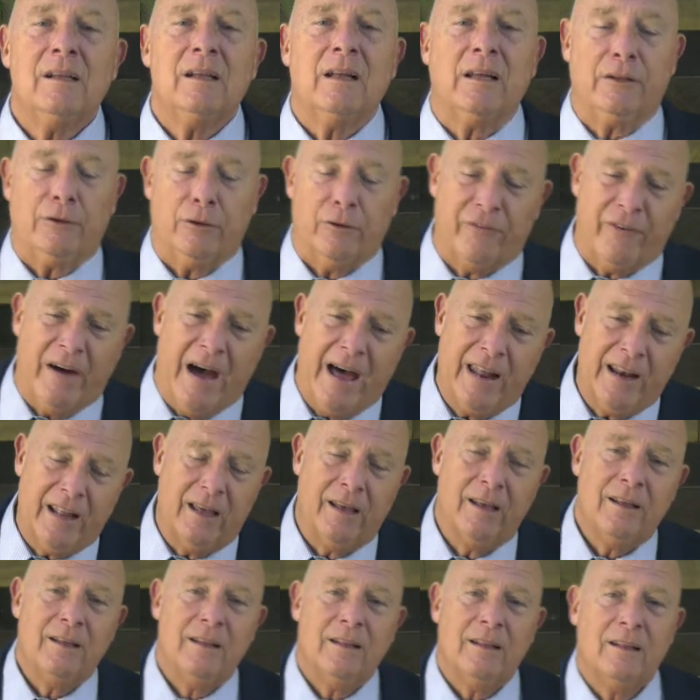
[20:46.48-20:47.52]

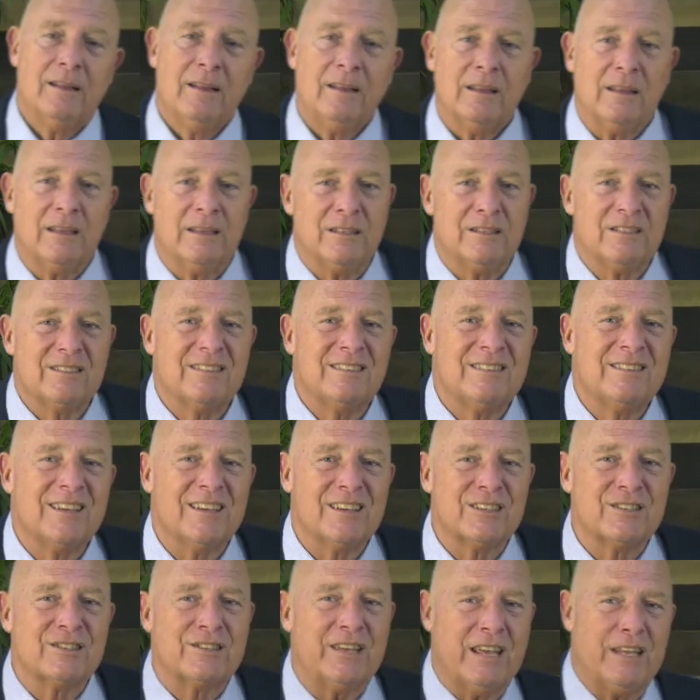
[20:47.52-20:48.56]
Nirvana is
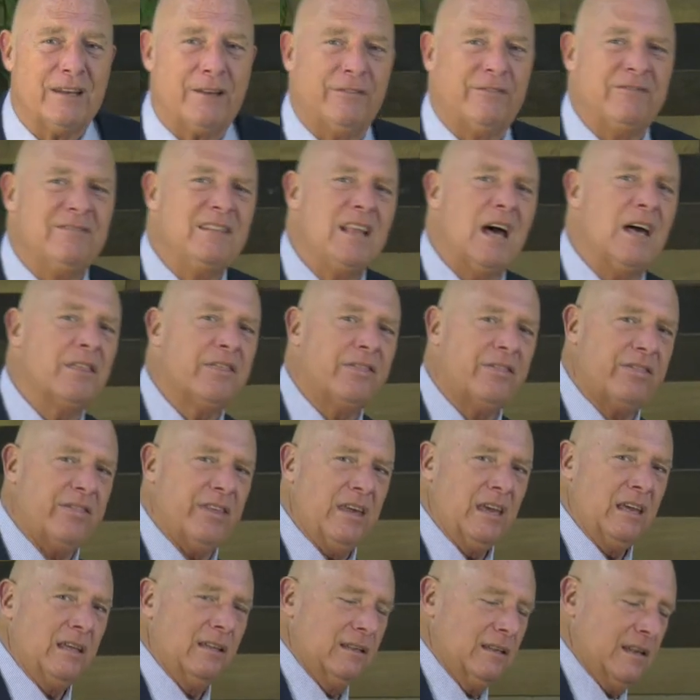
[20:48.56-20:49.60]
a state of
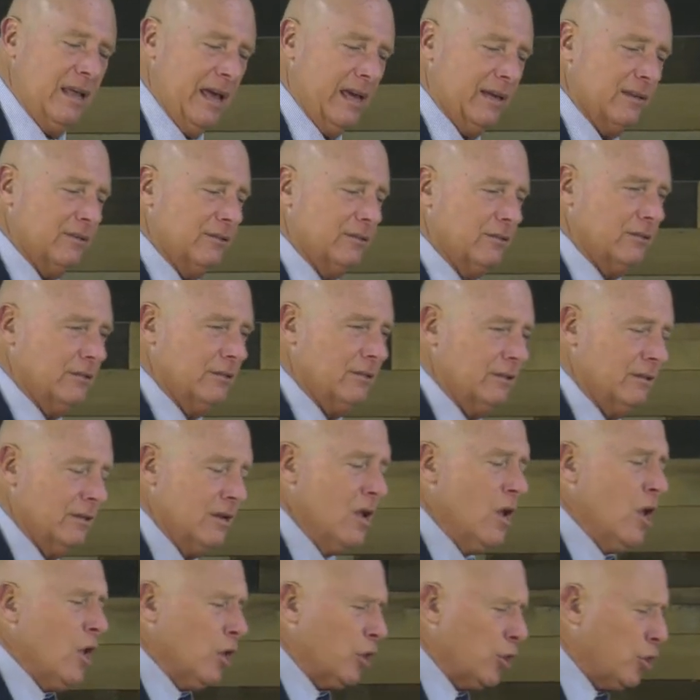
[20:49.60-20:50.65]
nothingness.
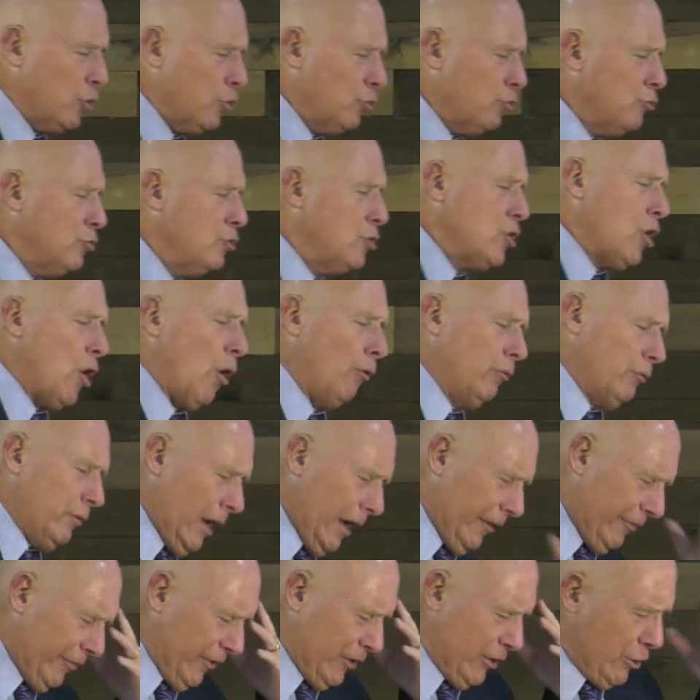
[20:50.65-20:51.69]
You know
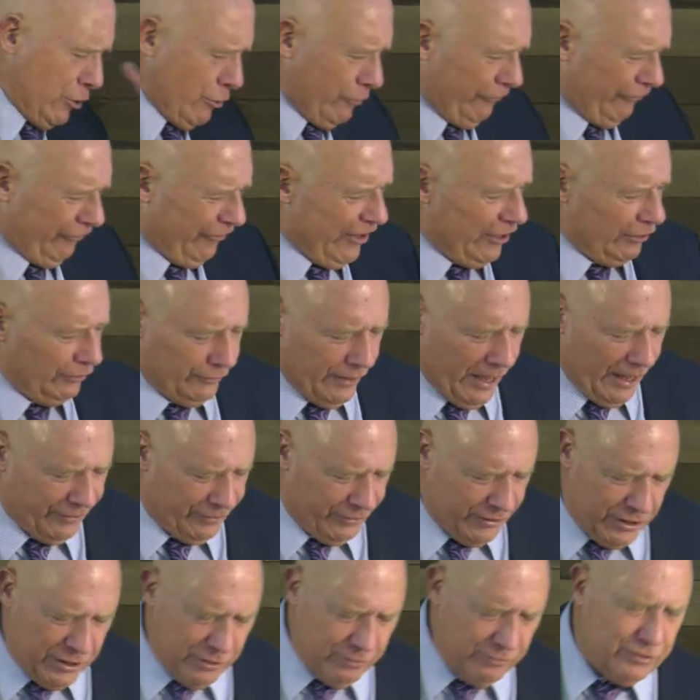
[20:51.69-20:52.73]
nothing. You feel
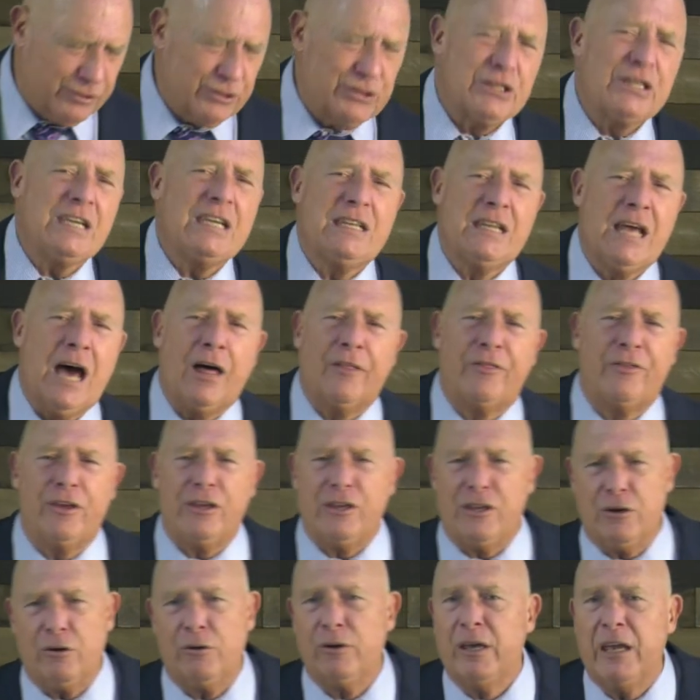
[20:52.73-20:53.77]
nothing. You see nothing.
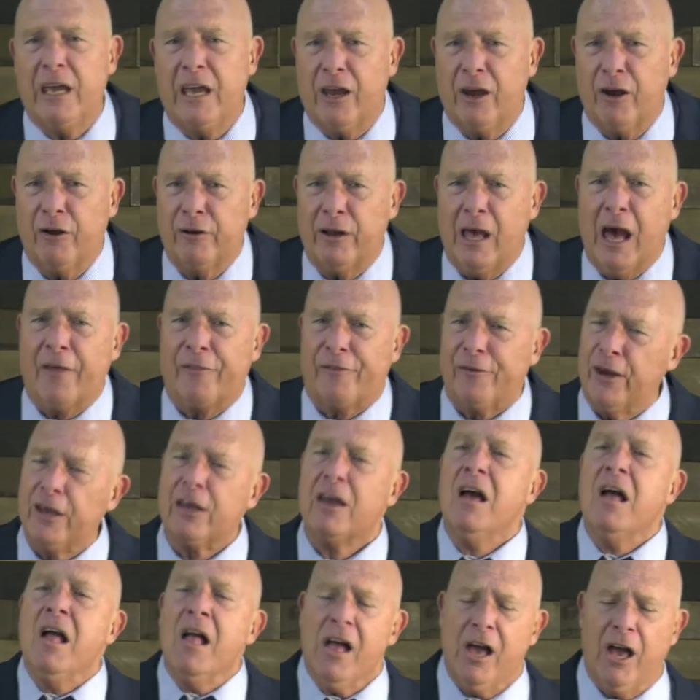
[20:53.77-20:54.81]
You hear nothing.
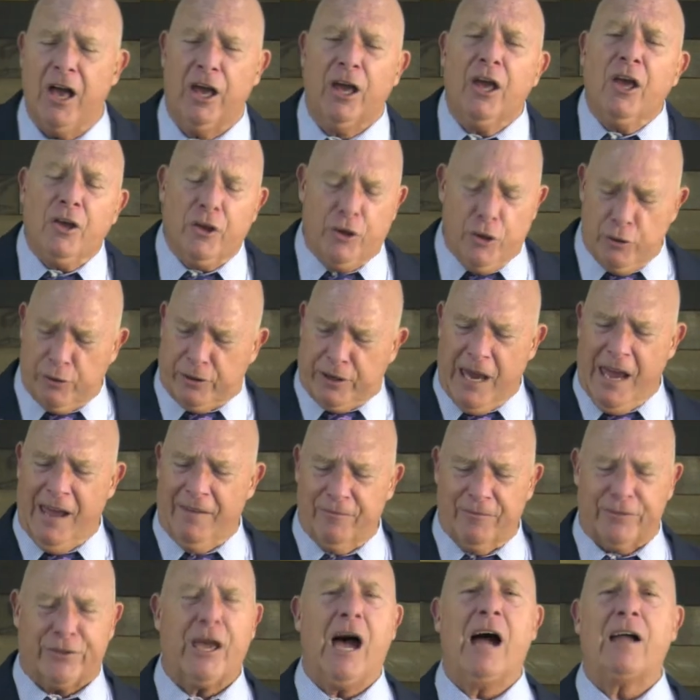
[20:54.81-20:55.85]
Uh, you
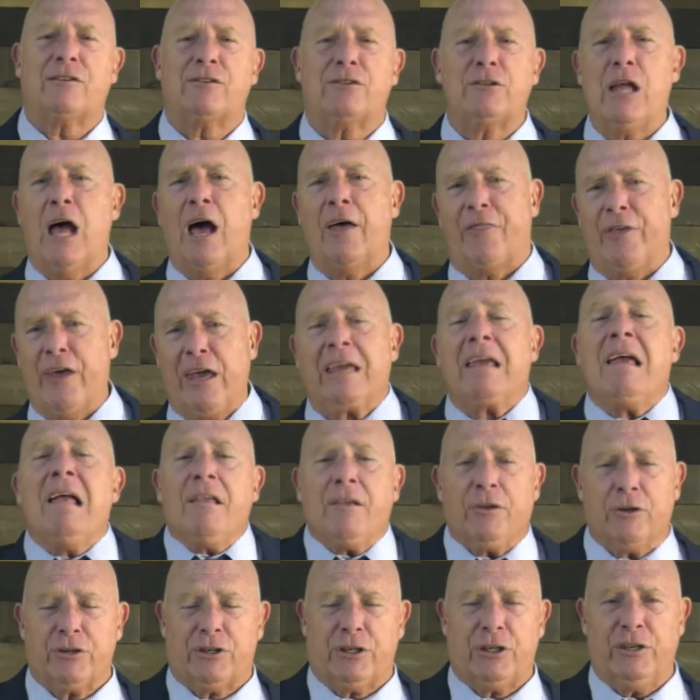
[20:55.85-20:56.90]
can touch nothing.
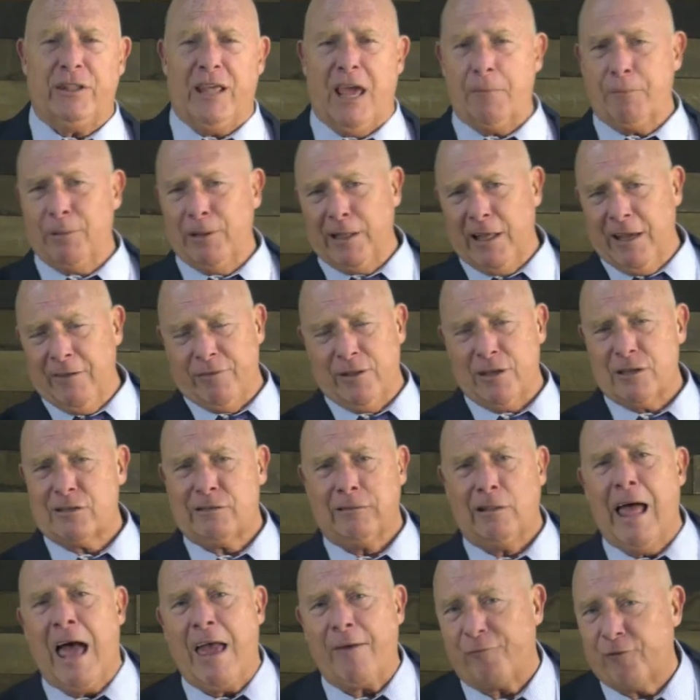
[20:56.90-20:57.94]
You see, they believe this
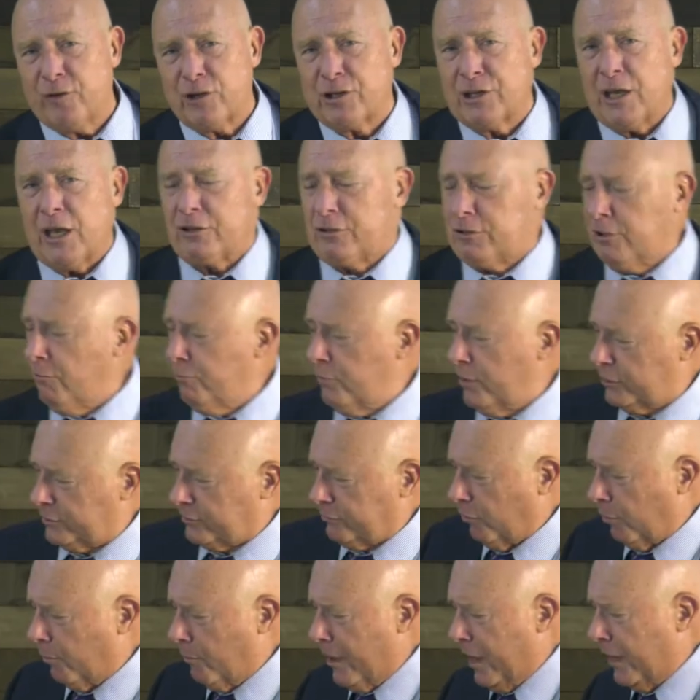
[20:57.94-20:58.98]
life is such a
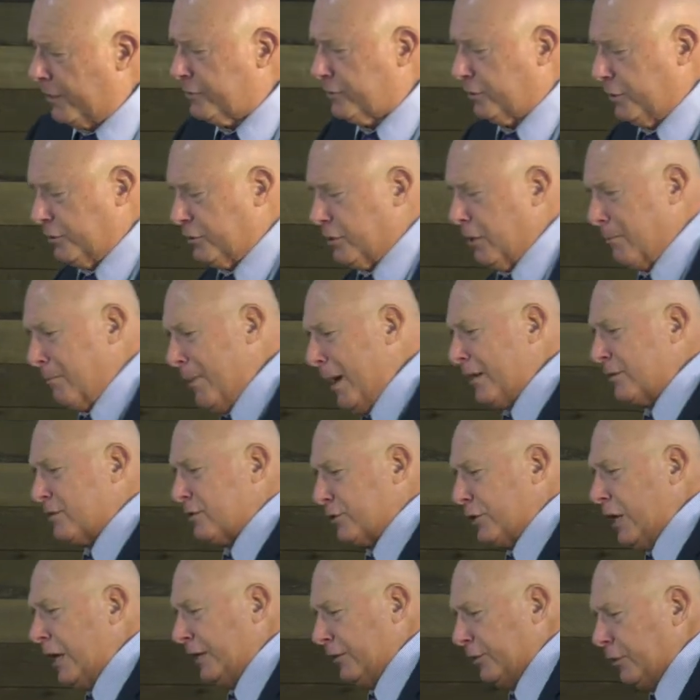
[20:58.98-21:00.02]
miserable mess that the
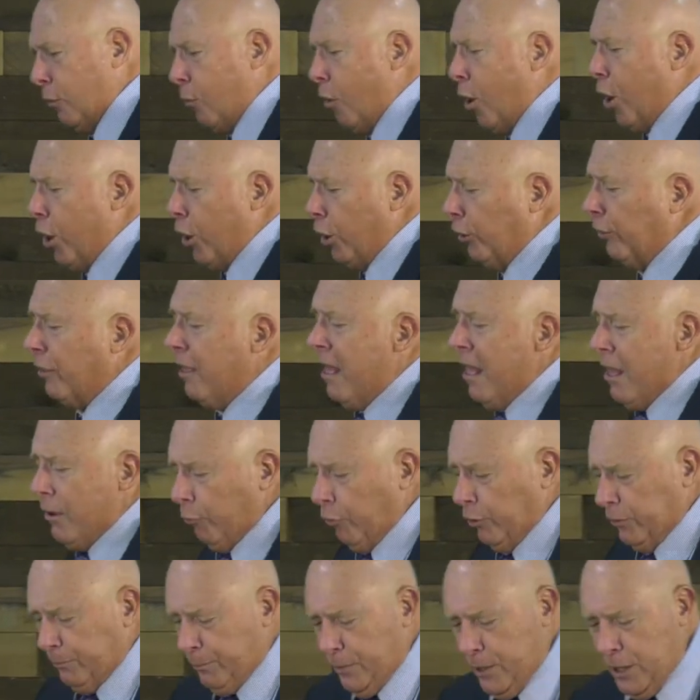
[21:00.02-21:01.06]
best thing in the world
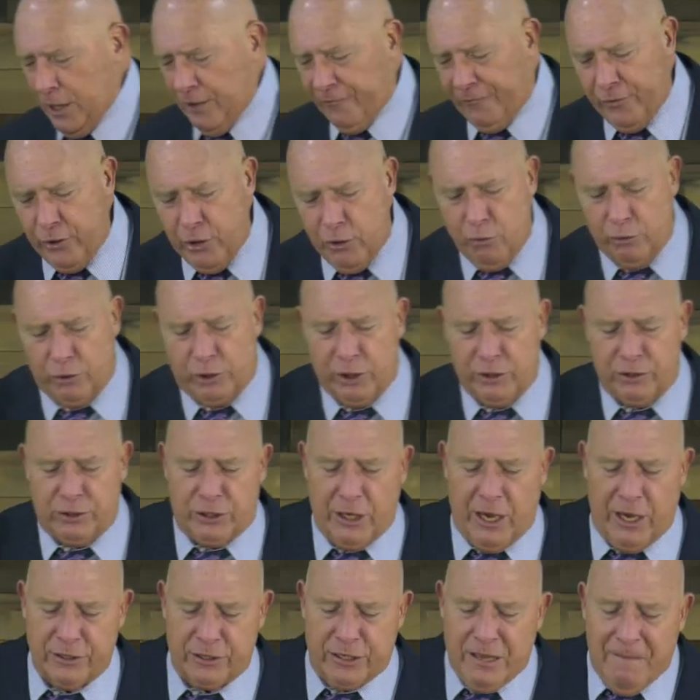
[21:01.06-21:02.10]
would be if you could
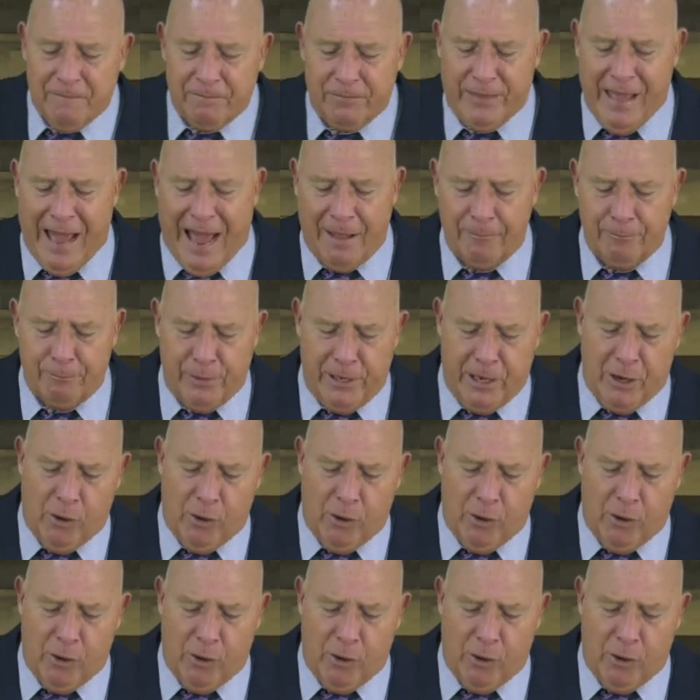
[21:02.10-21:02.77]
just not be